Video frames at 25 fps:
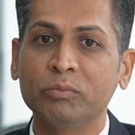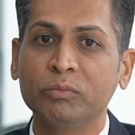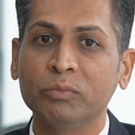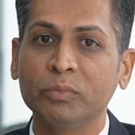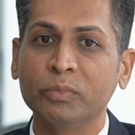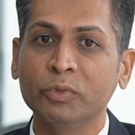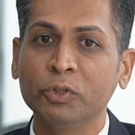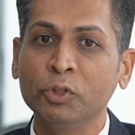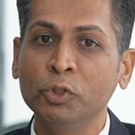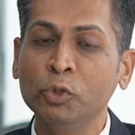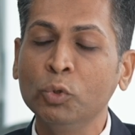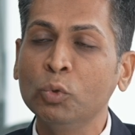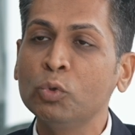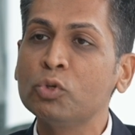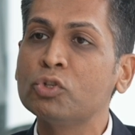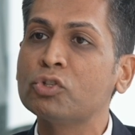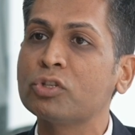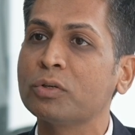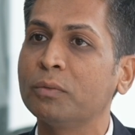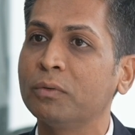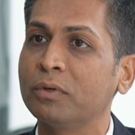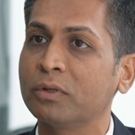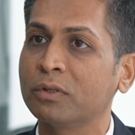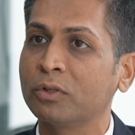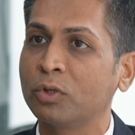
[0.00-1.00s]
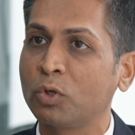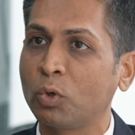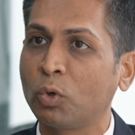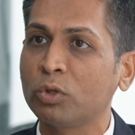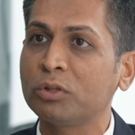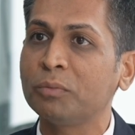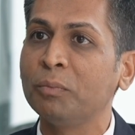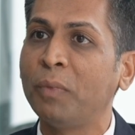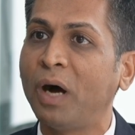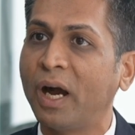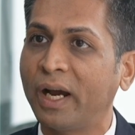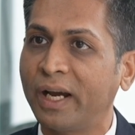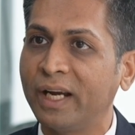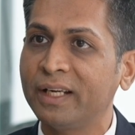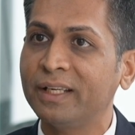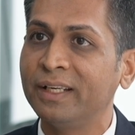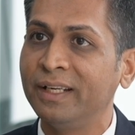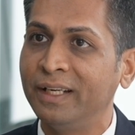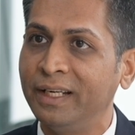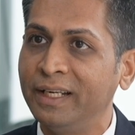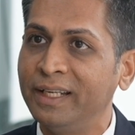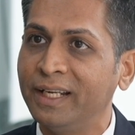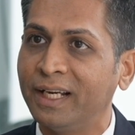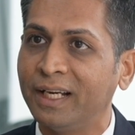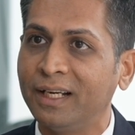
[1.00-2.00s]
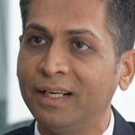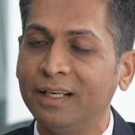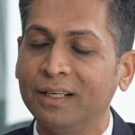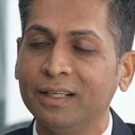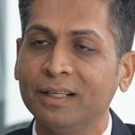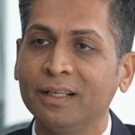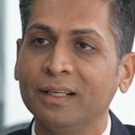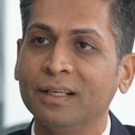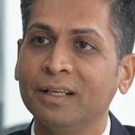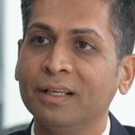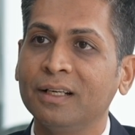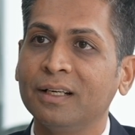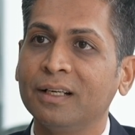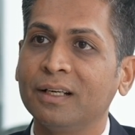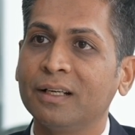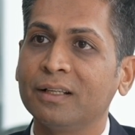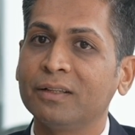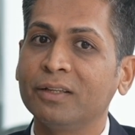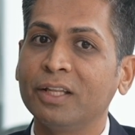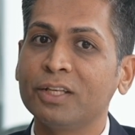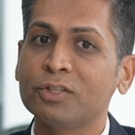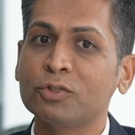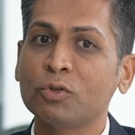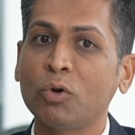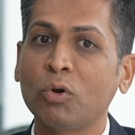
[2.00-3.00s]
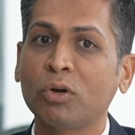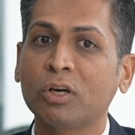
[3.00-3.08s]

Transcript: huge growth market in India. They saw